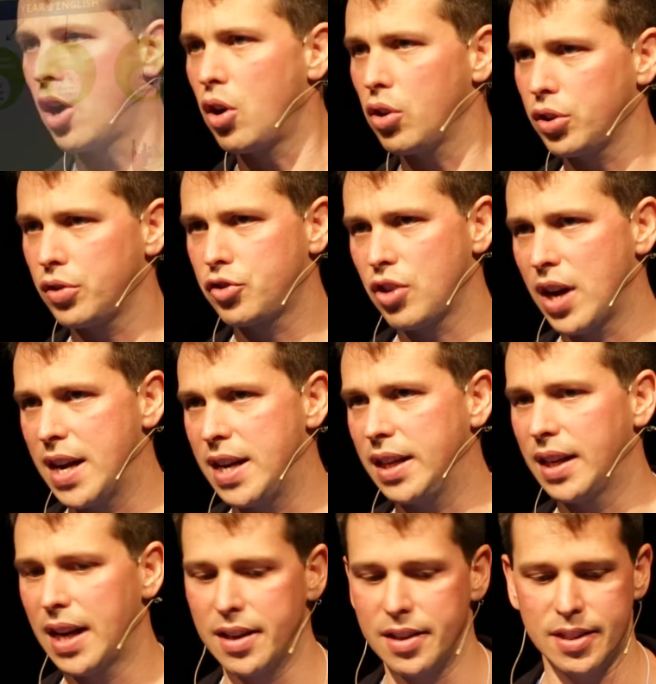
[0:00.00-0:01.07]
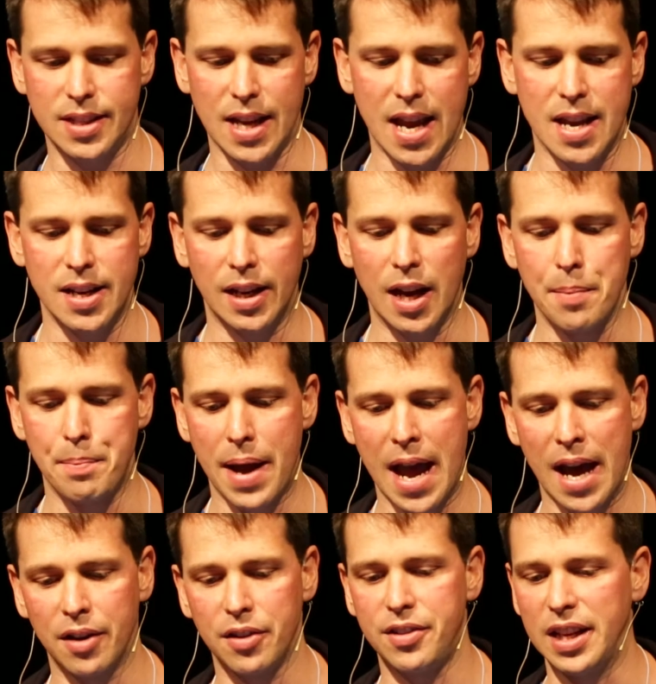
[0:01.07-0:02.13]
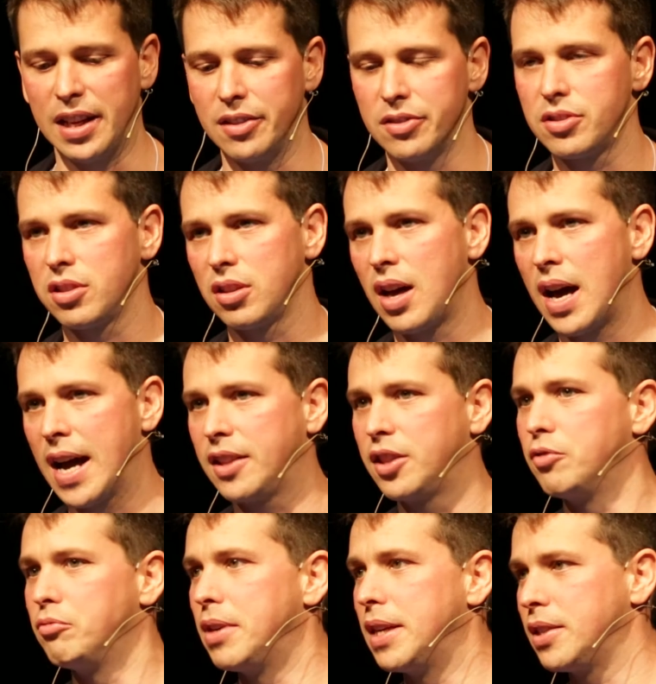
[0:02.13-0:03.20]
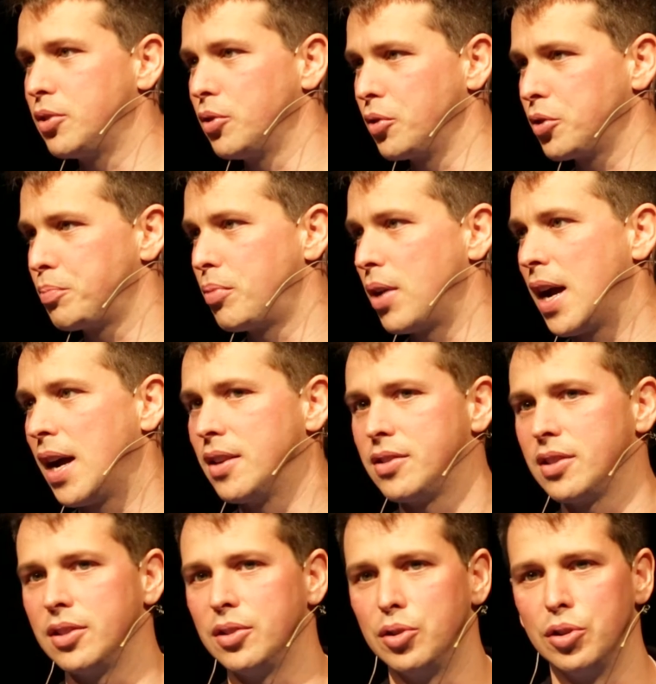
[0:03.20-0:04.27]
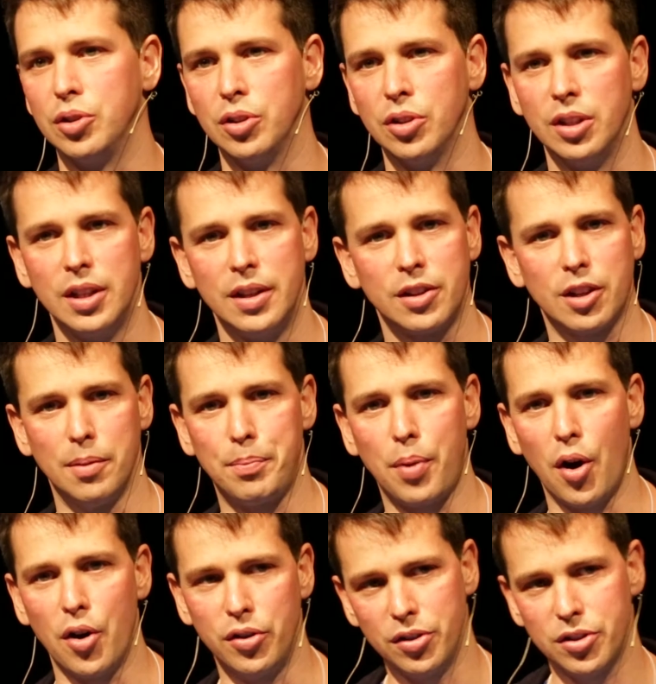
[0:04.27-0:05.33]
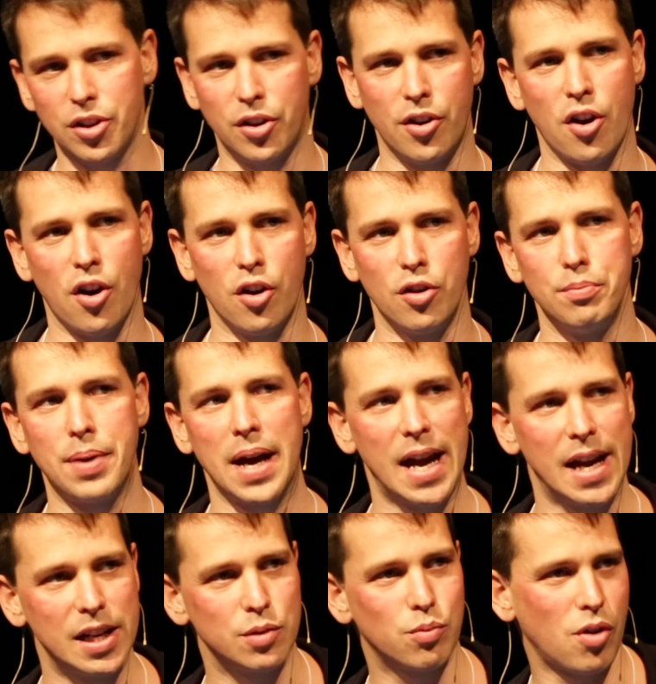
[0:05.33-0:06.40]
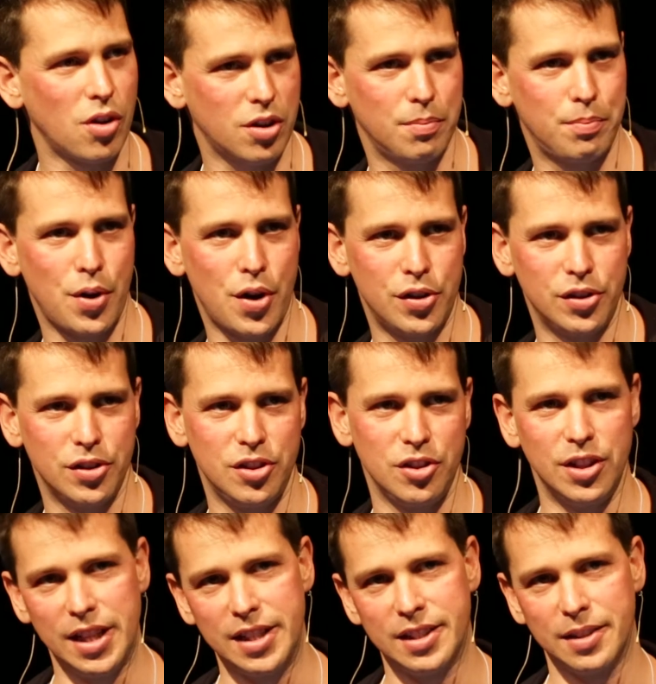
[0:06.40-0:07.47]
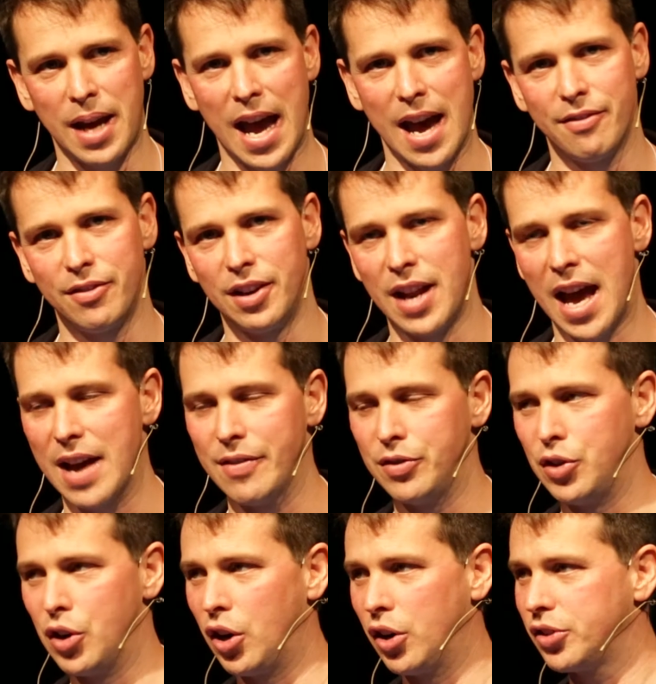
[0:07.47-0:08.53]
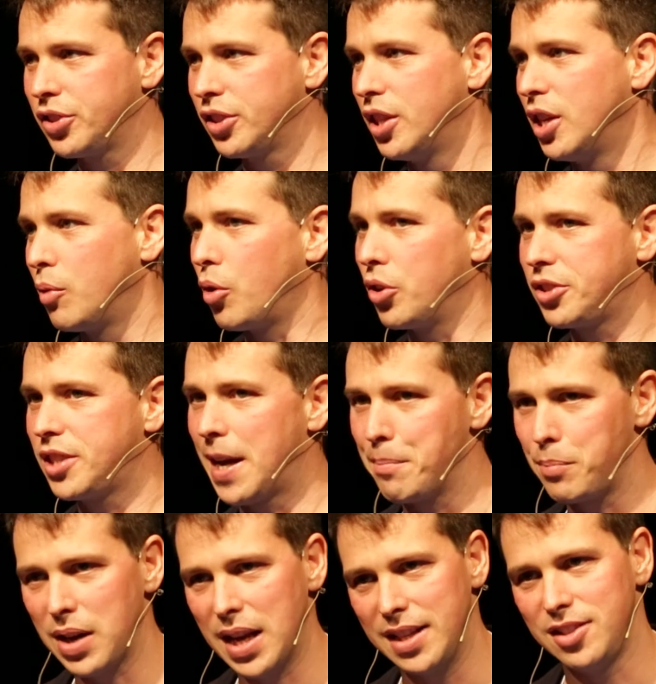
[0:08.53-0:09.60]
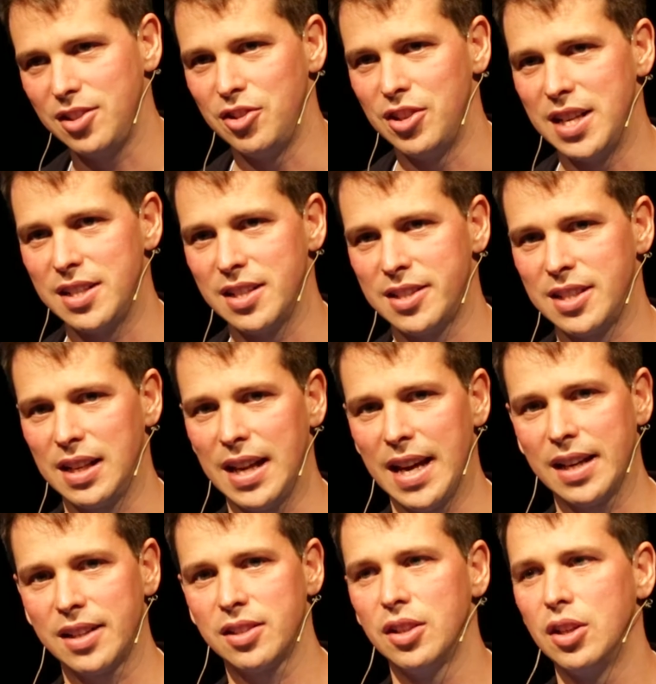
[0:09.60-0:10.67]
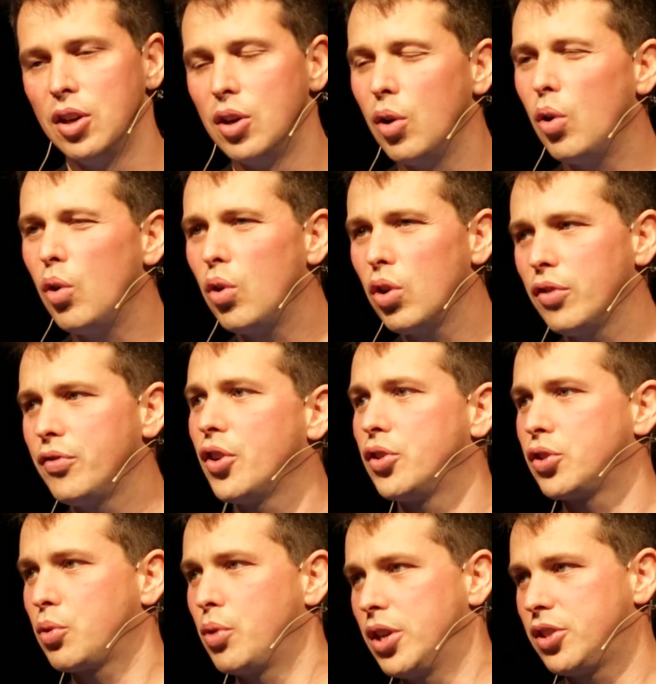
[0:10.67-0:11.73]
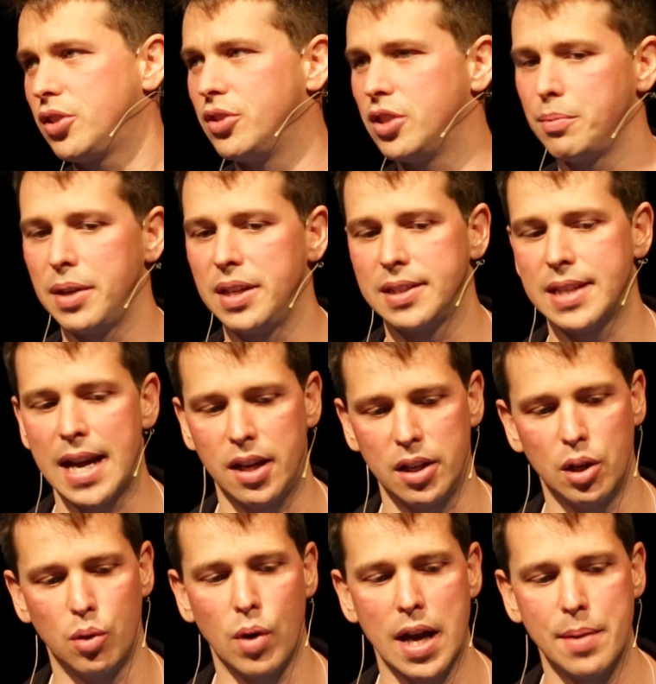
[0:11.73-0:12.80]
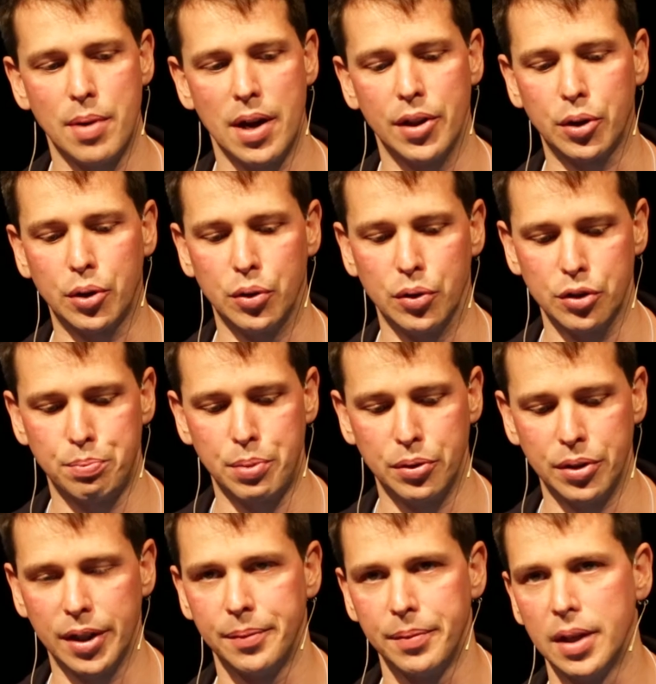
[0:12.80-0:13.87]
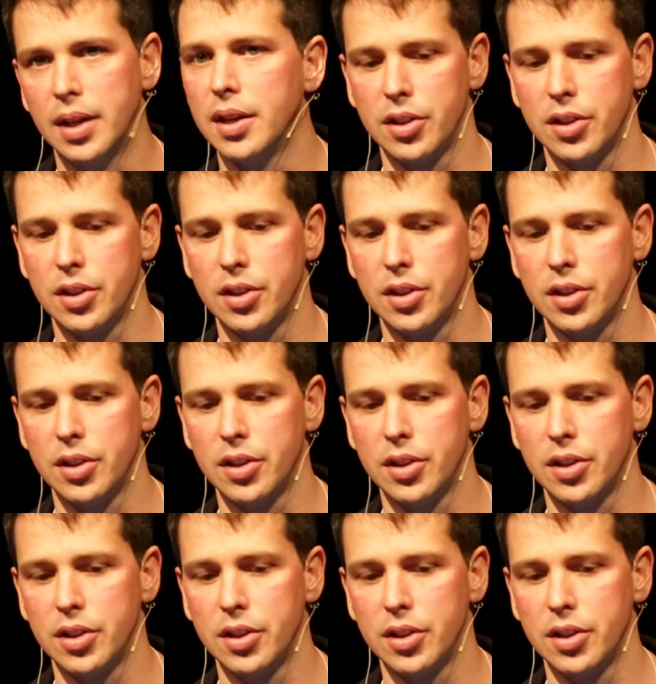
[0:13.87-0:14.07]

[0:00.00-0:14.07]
a whole lot of training and understanding about things like the resource browser or components on a home page, what components you need to have and have not, what templates you need to select. All of those questions have been taken away by the course builder.